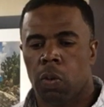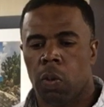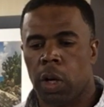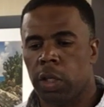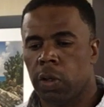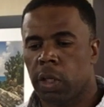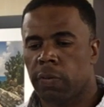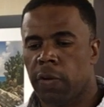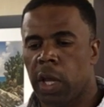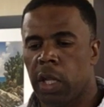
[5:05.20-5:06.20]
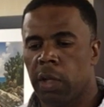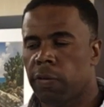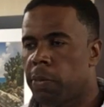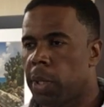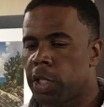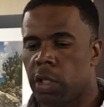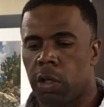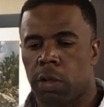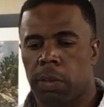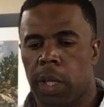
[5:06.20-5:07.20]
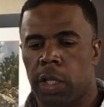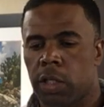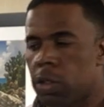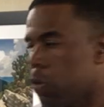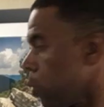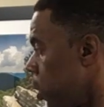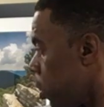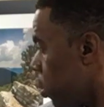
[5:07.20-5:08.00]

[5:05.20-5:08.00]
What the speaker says: Where you can find information on managing stress.